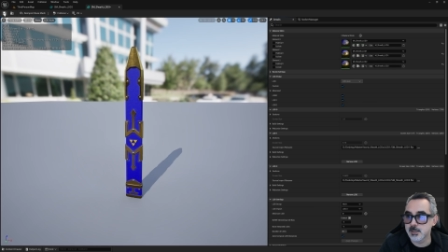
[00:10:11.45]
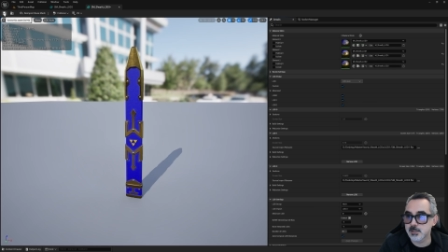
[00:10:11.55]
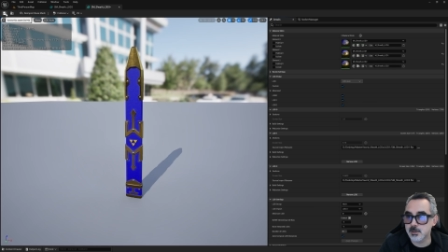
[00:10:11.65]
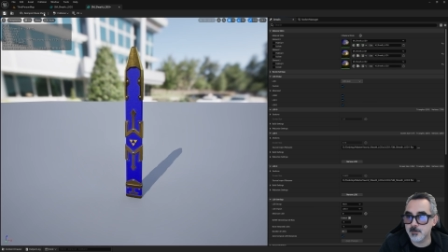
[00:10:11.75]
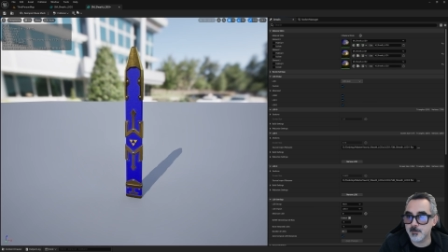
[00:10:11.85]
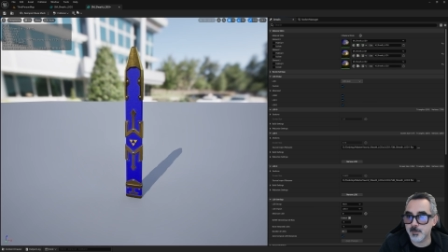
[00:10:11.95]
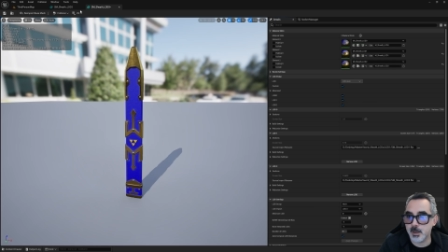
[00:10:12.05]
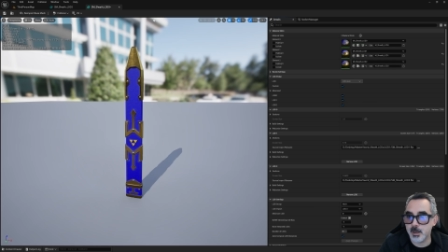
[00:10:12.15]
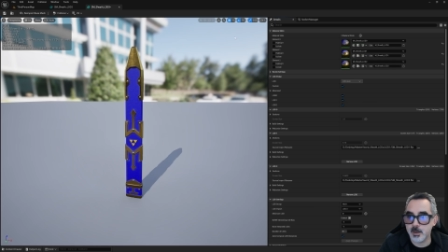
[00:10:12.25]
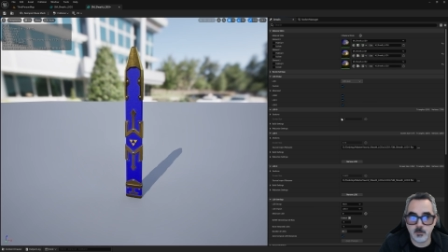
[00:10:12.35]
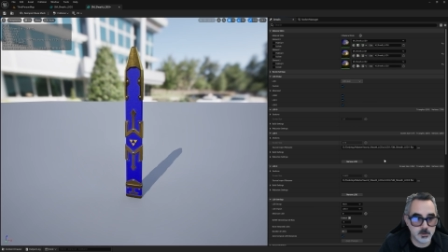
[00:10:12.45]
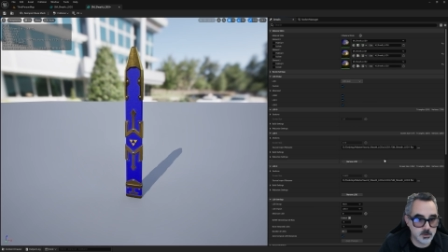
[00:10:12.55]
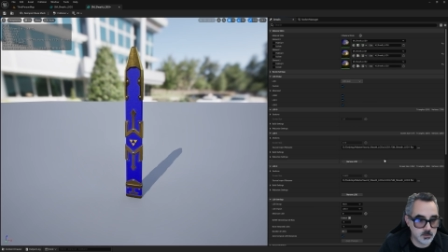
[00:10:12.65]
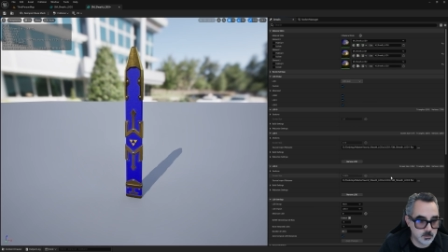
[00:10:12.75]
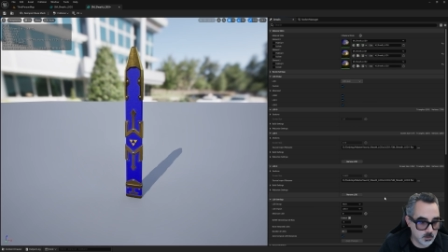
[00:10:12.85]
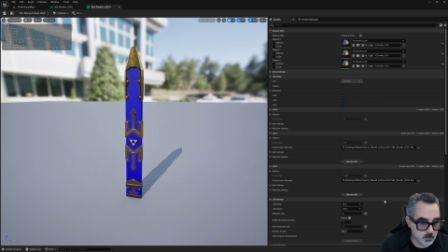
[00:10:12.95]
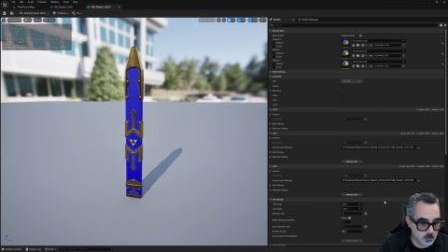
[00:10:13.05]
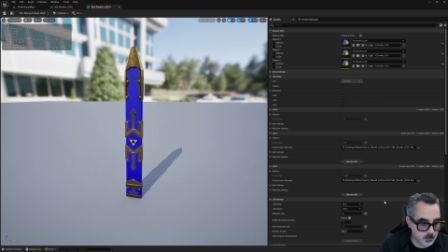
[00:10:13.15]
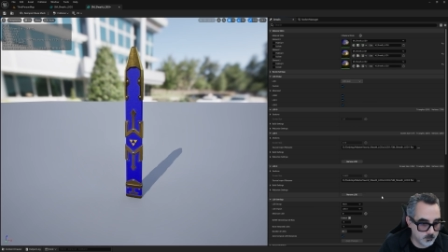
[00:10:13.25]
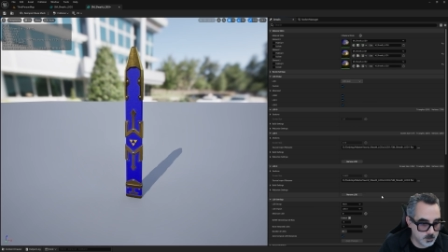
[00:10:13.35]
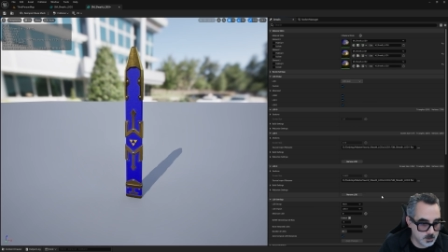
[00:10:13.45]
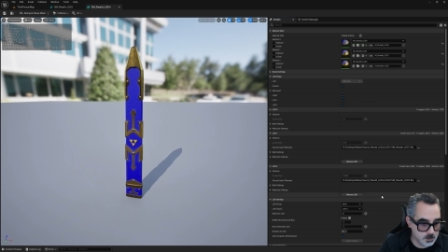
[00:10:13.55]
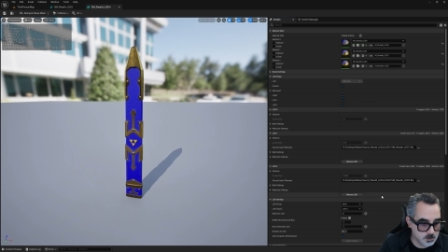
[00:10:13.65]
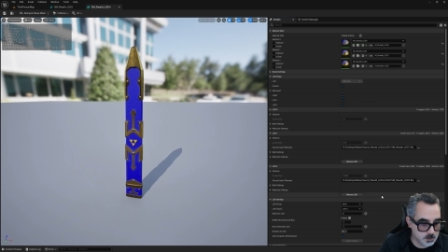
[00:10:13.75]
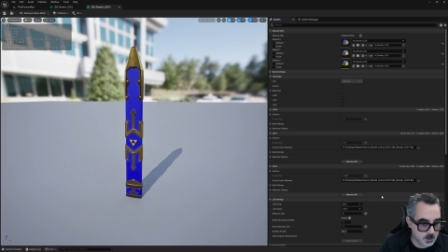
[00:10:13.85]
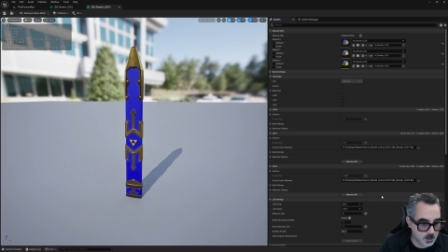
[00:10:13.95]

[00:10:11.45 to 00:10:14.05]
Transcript: So I will do all of these.